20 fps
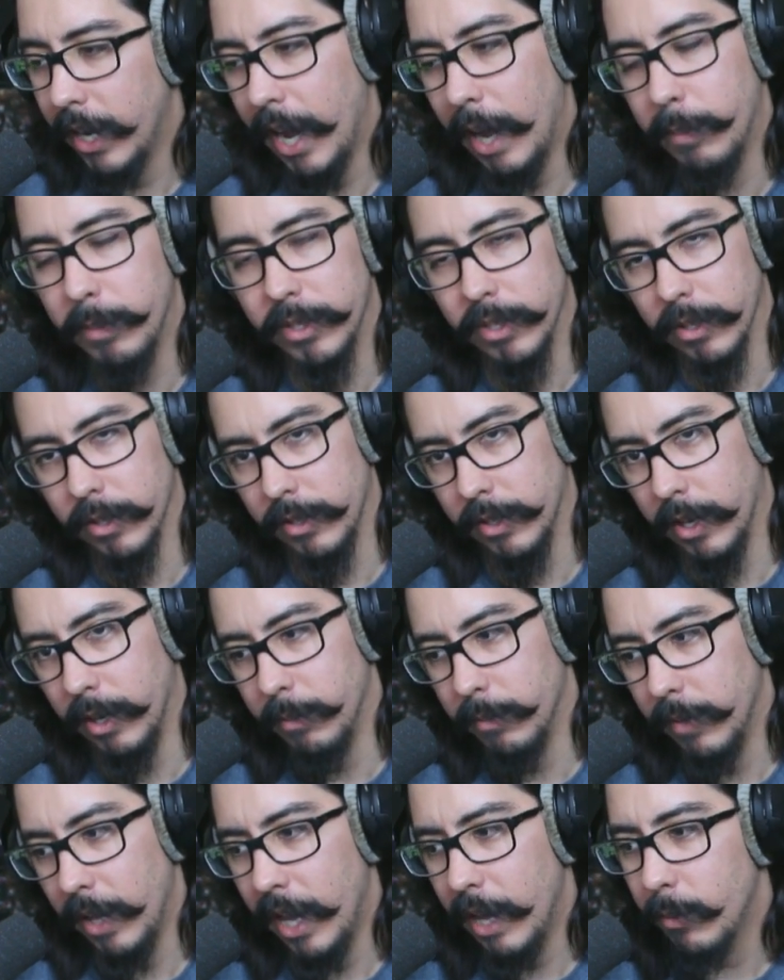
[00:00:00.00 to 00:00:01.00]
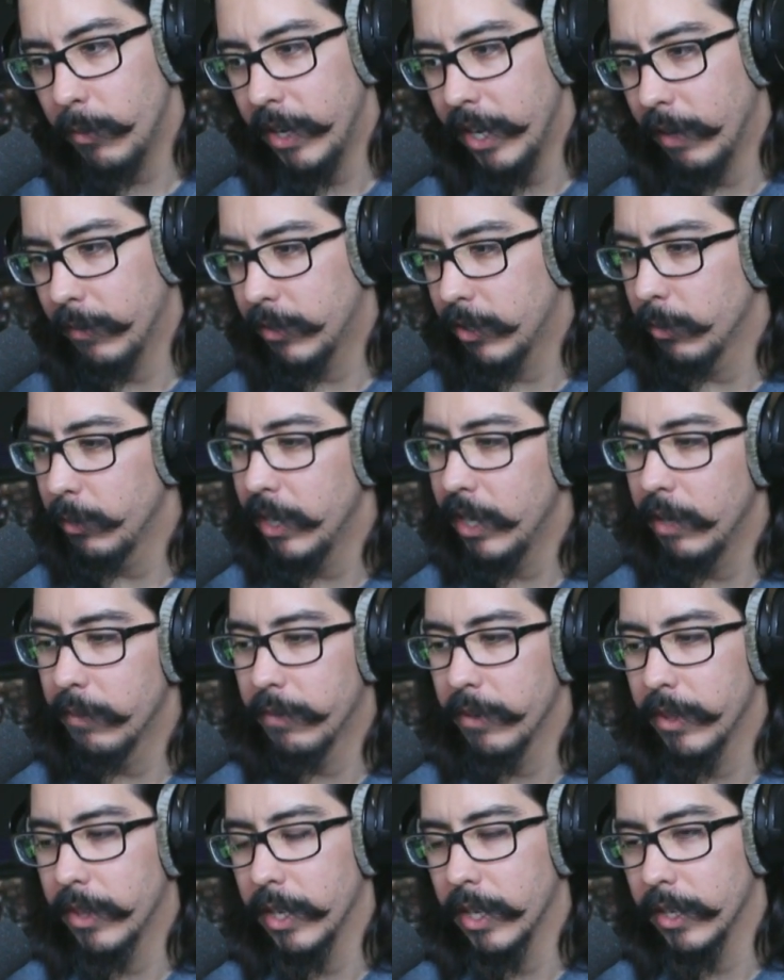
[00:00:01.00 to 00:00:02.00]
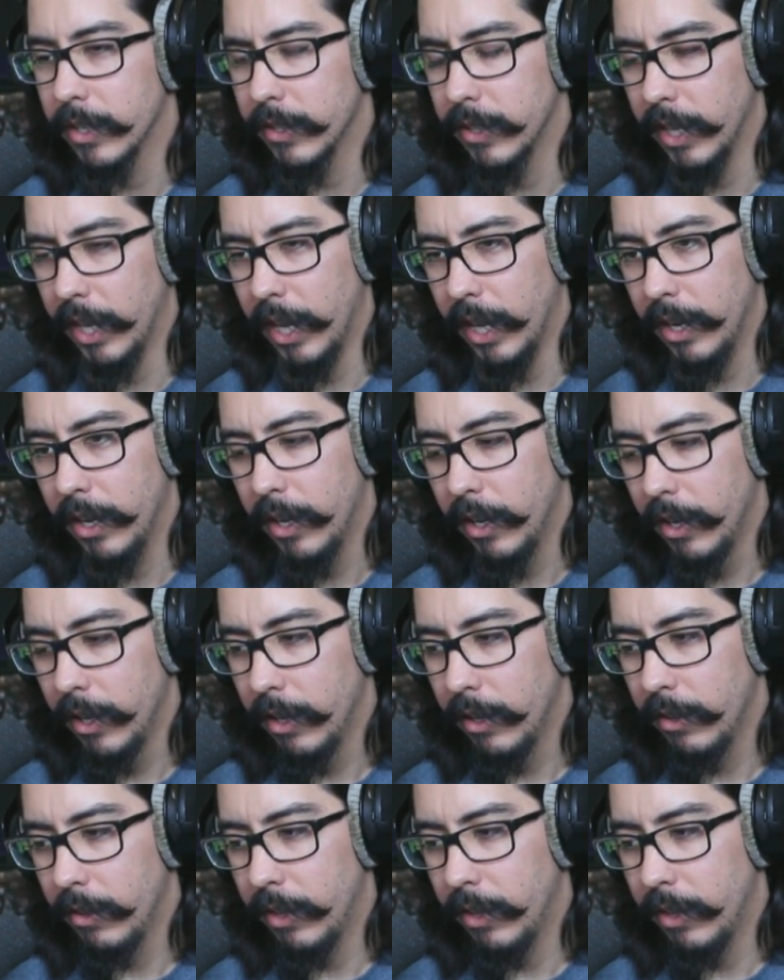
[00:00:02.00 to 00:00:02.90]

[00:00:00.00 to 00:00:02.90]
It happens all the time. And we have so many different things that